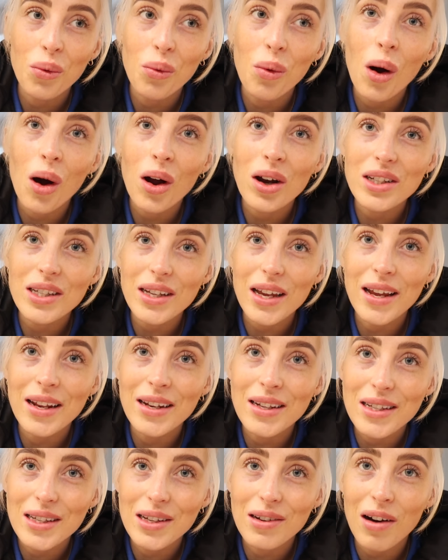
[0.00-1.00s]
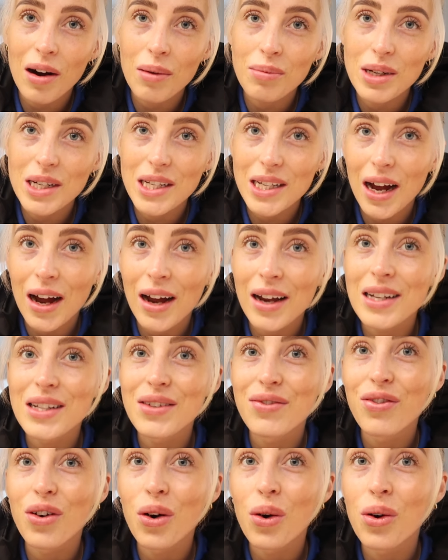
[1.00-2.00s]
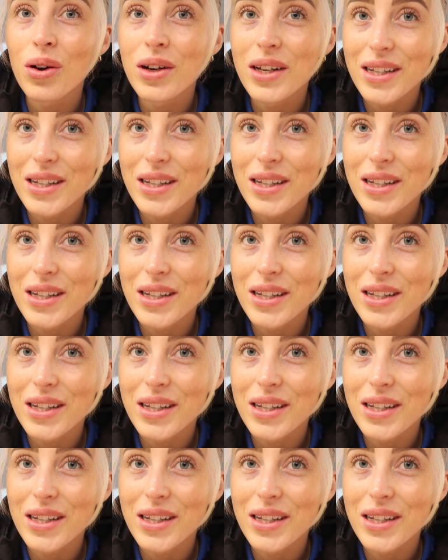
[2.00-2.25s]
what Instagram decides for